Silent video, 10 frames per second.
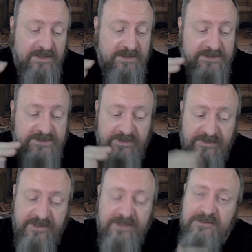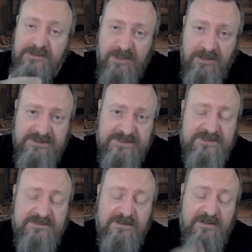So I think the
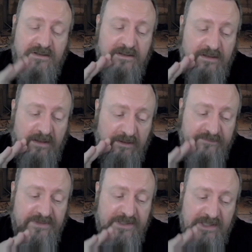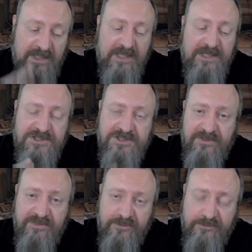loss of the
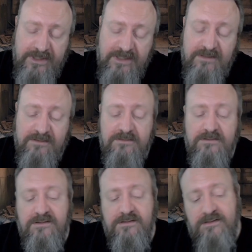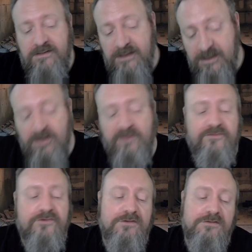HE3 in
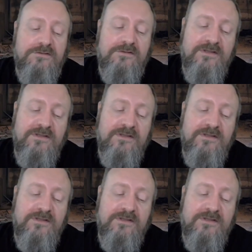overall